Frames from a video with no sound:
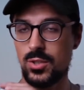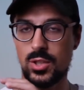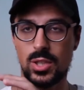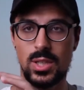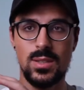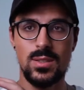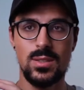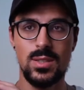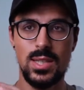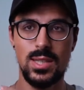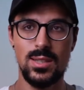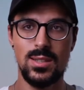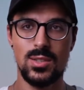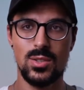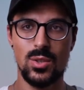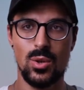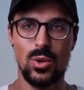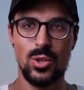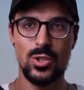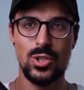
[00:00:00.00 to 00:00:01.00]
As you can see,
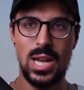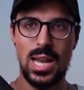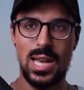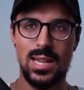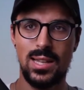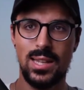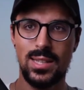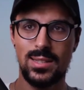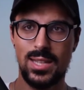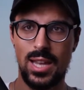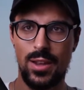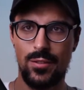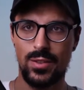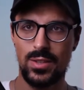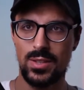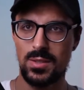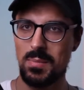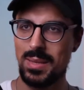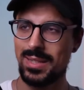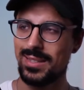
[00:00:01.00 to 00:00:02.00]
these orange highlights have
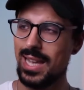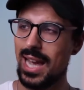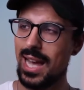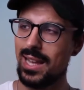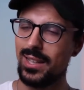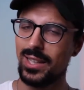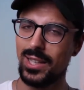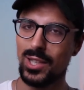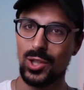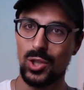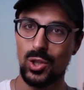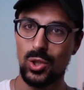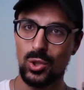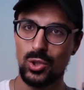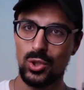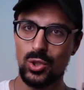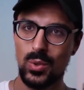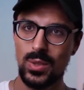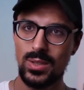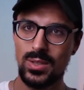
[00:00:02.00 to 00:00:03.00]
this metallic
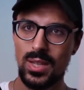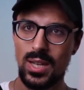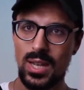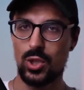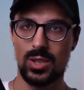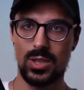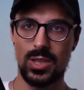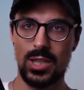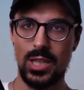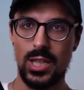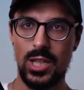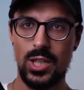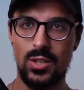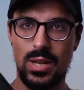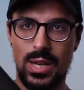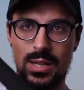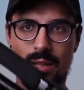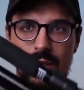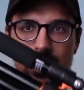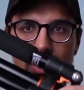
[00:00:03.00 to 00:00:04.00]
look to it, which is here,
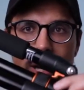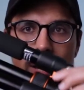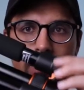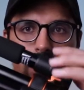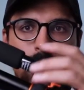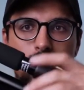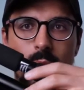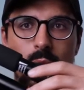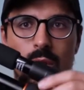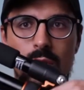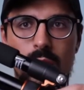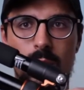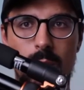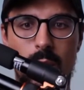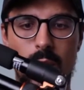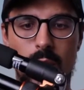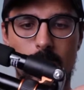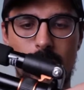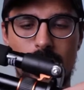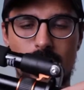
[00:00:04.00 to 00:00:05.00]
and then you have them on the
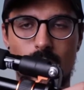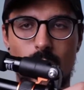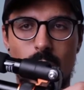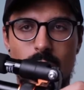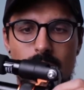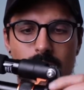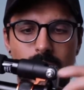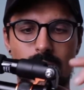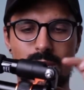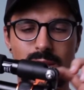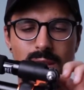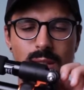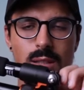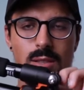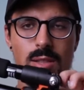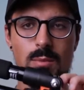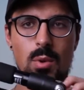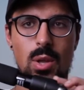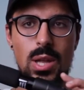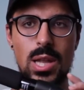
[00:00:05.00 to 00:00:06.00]
bottom as well, these little
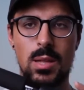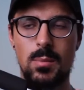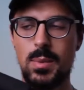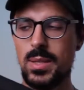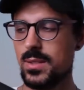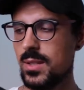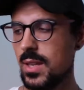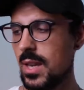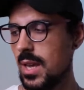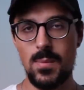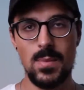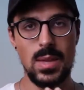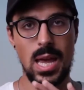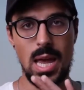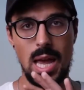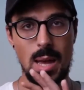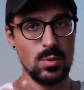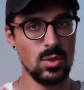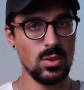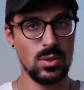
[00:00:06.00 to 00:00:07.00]
small elements.
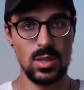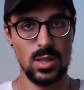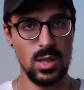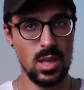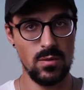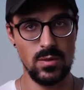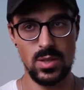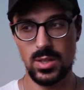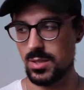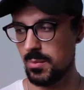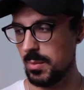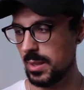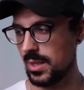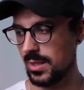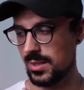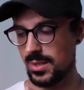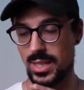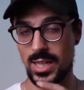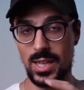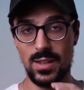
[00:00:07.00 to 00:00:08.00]
Absolutely love this
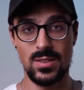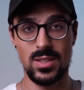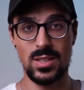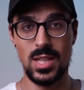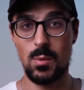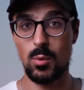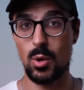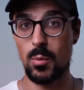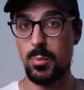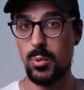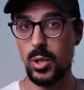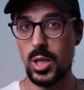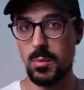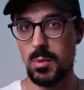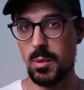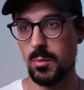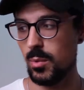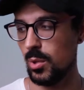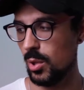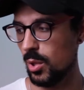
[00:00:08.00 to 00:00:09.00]
because it gives it a more
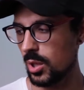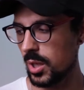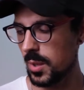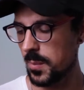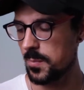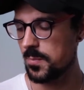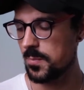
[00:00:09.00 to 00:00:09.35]
premium look.